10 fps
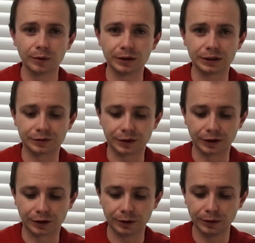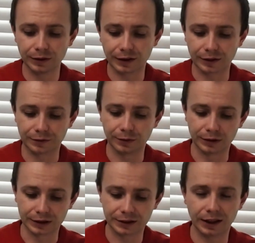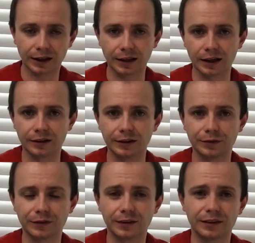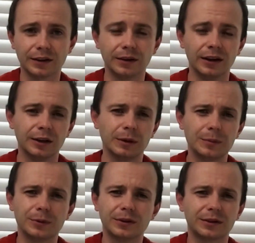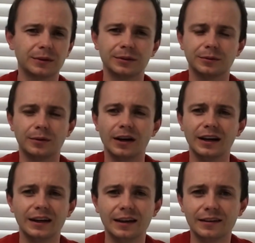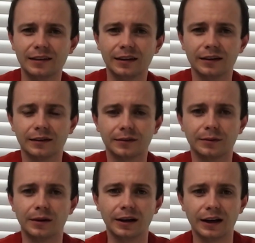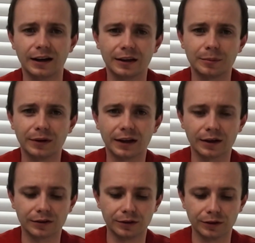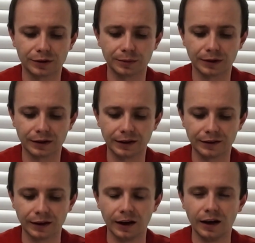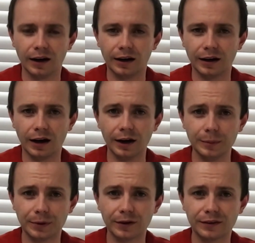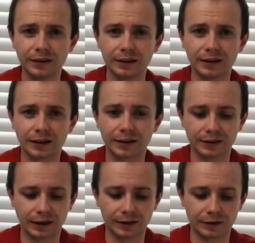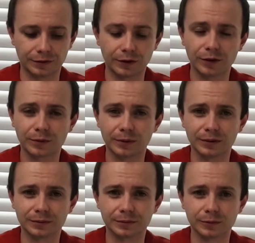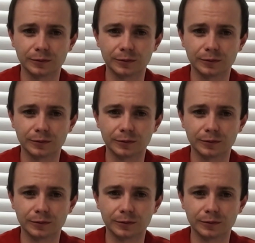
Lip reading: which is very cool. It's got the folding stock, a lot of differences. Now, you might be wondering, well, why are they bringing out another one of these? I personally think that the first one,